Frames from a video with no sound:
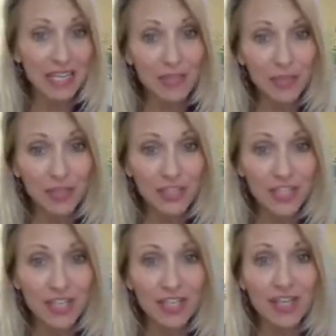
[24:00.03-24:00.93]
in
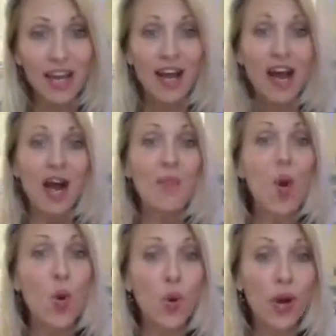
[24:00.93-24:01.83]
person
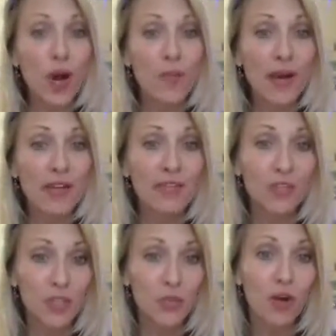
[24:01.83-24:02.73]
or on my
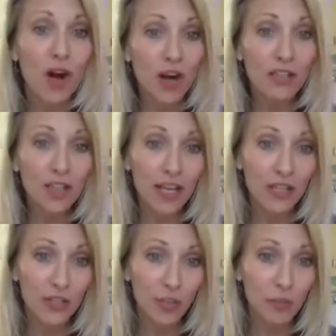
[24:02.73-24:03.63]
virtual
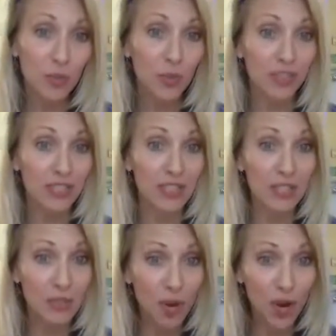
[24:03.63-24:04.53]
online groups or in
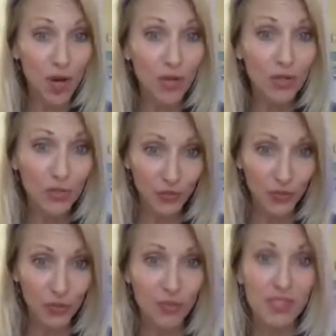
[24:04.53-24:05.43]
small
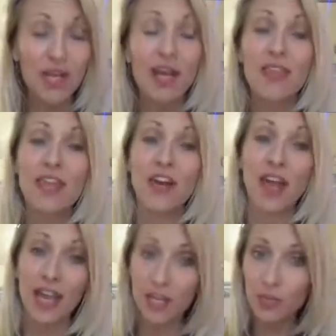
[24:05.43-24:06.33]
groups that
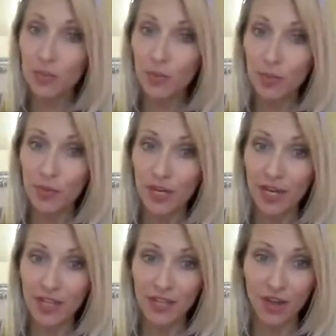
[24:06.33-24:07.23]
are age
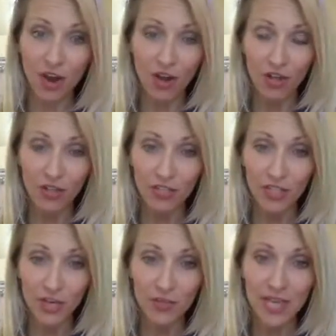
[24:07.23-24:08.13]
appropriate. They're all
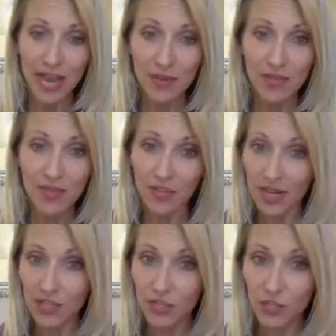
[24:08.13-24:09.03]
tight within their
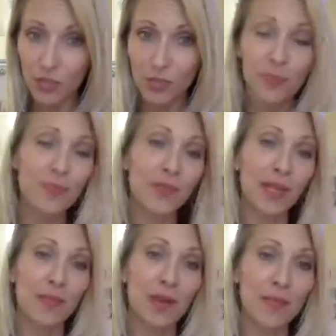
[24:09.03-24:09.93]
age group.
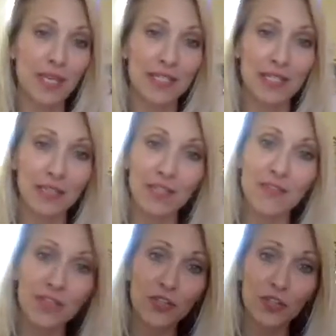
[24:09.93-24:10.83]
I'm not mixing
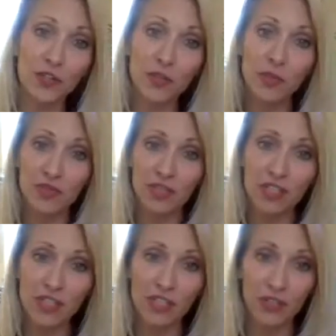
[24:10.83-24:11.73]
11-year-olds with
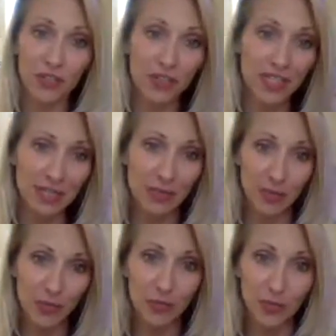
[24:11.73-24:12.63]
15-year-olds. It's
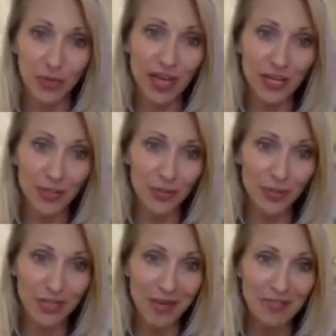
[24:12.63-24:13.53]
middle school and high school
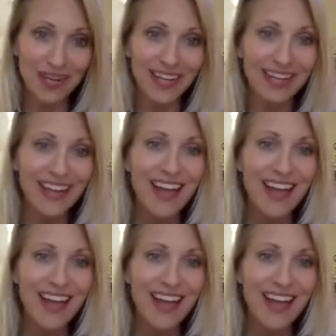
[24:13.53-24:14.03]
are separate,